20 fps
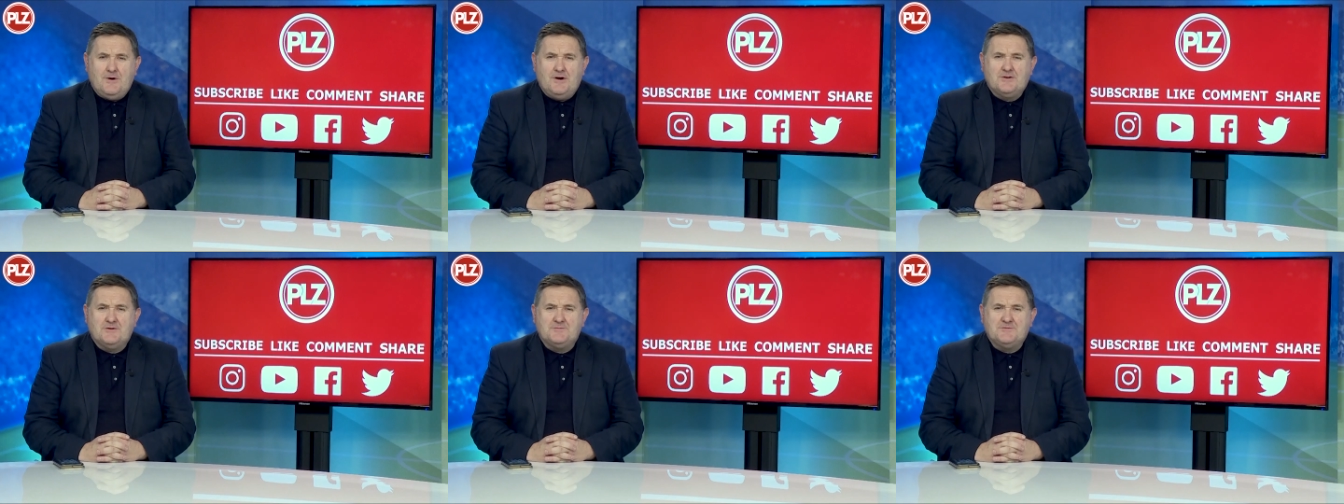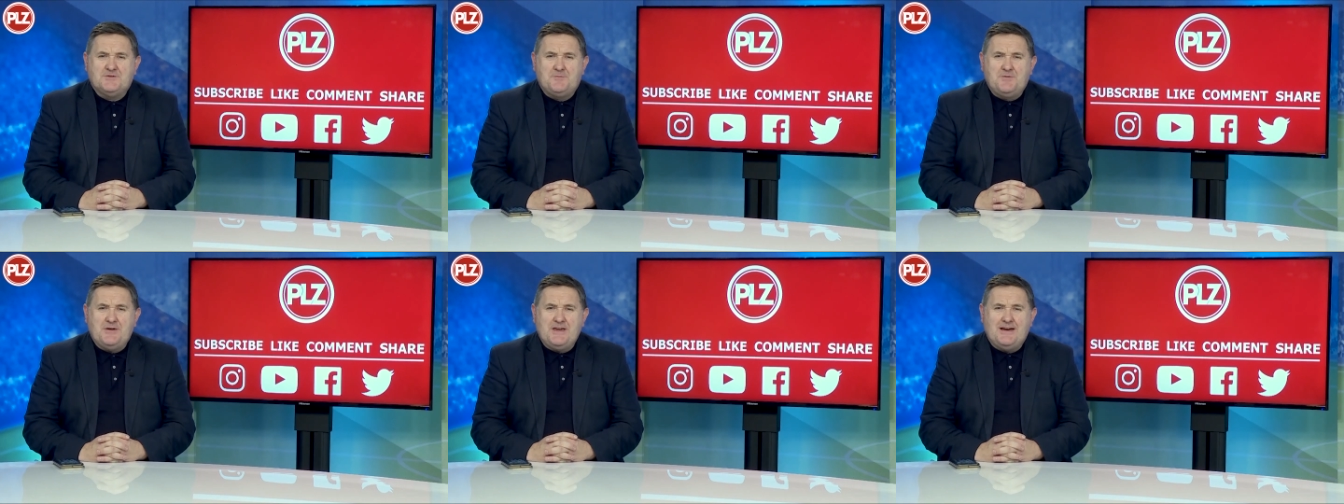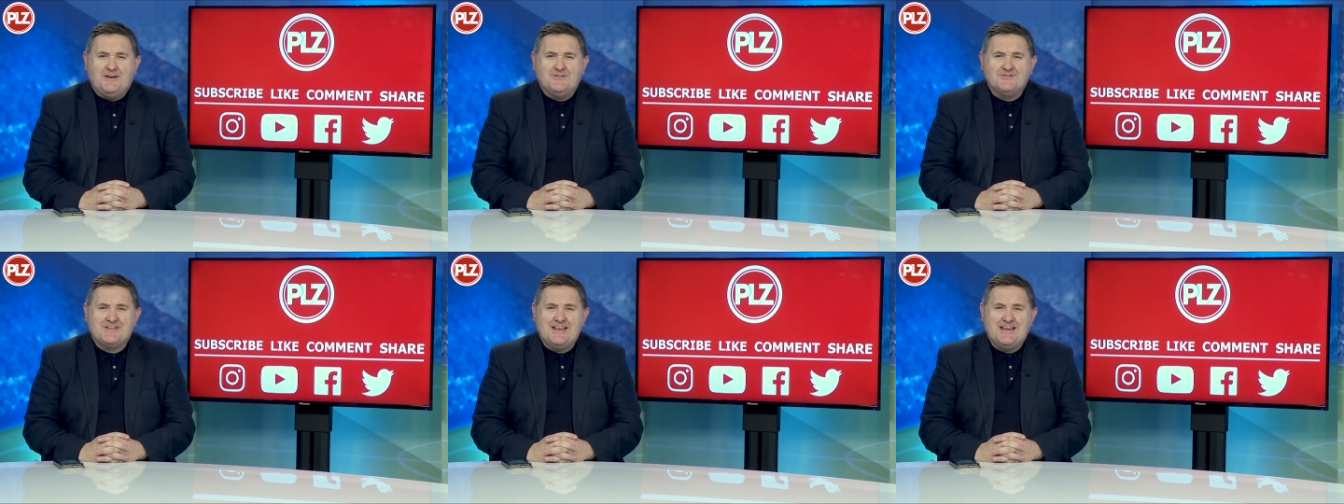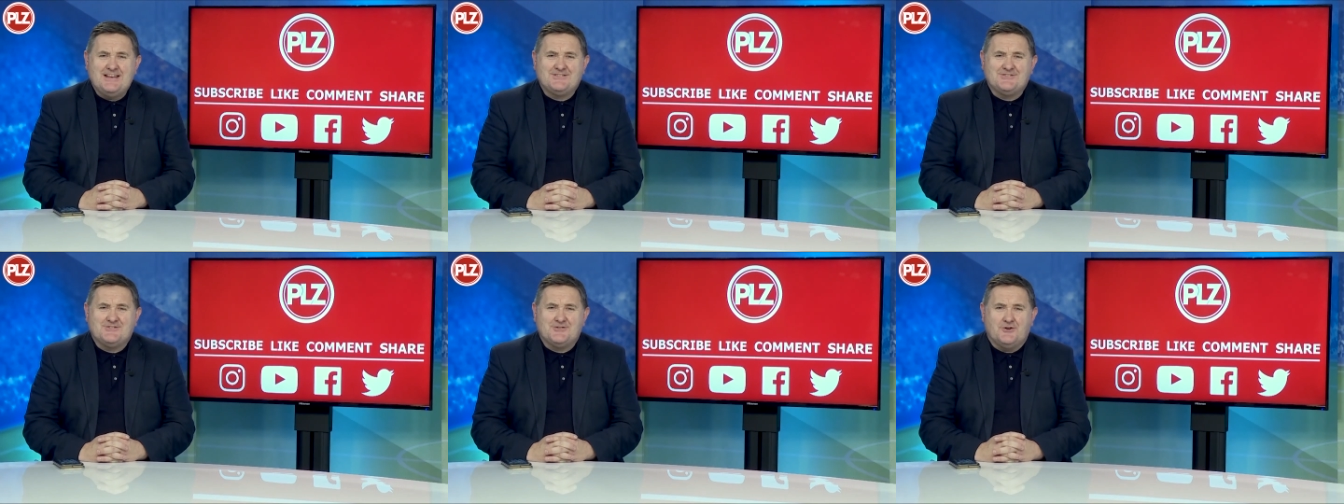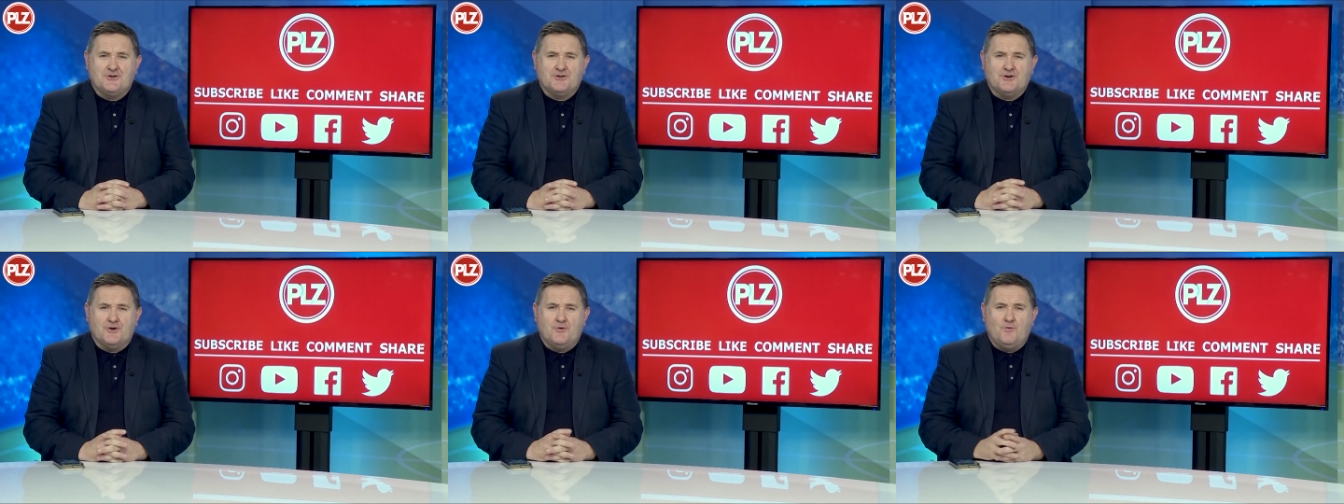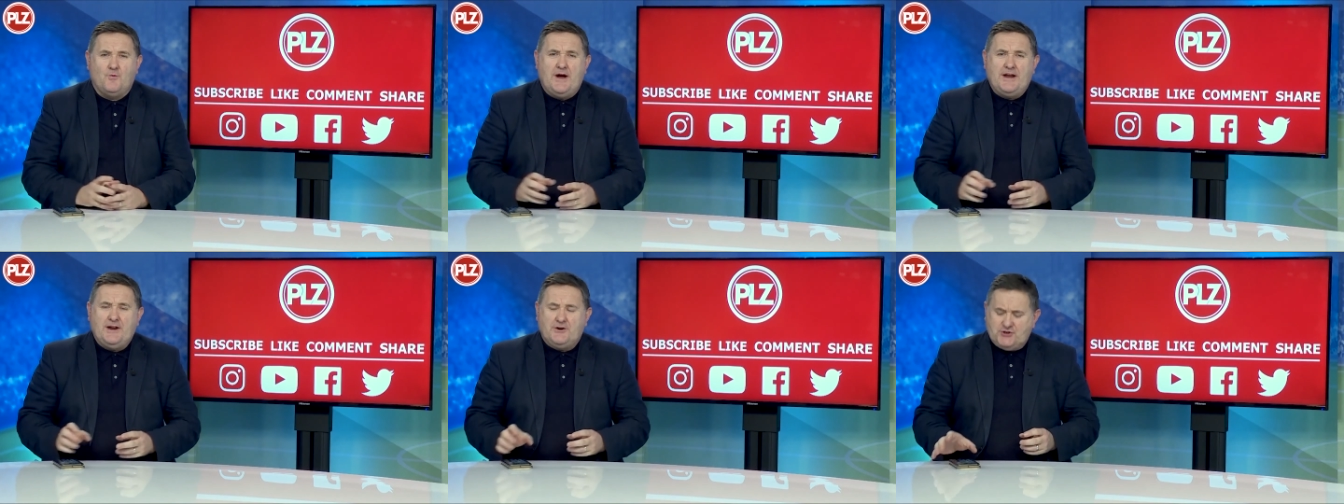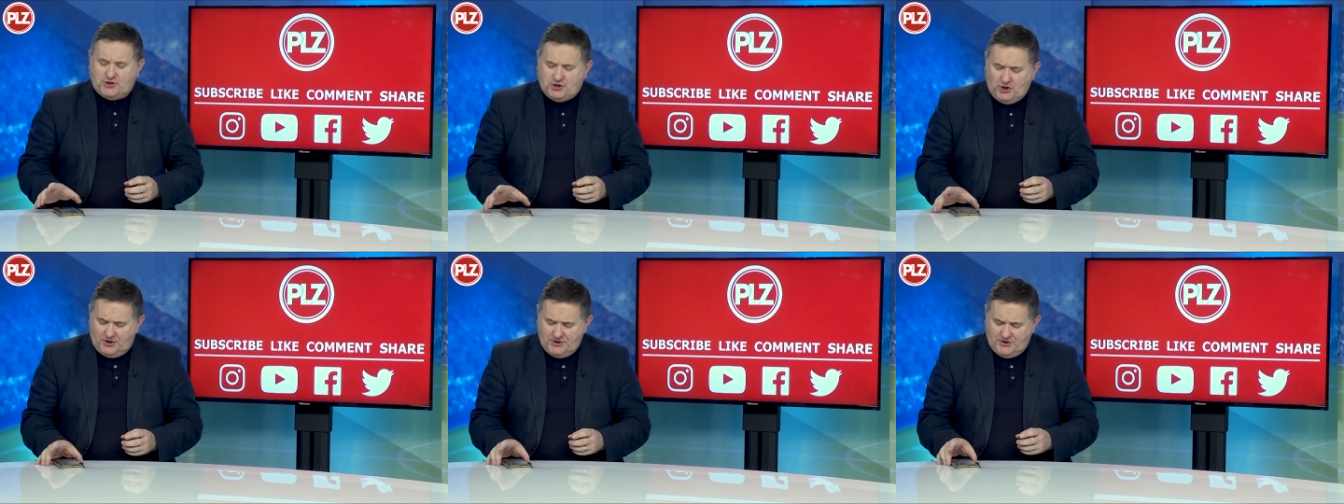Welcome to PLZ Soccer. Why
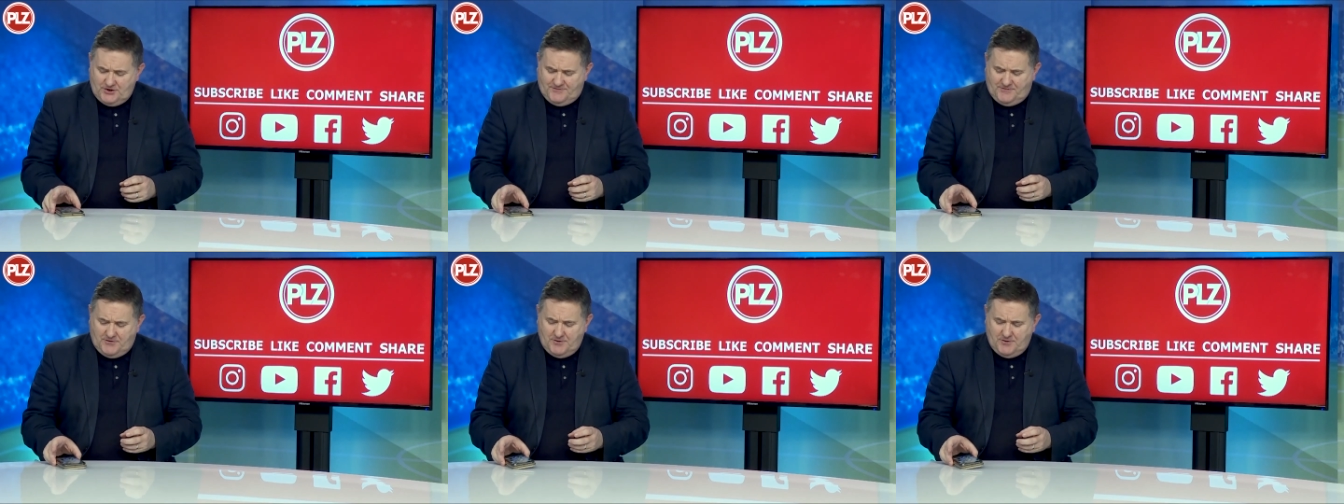not join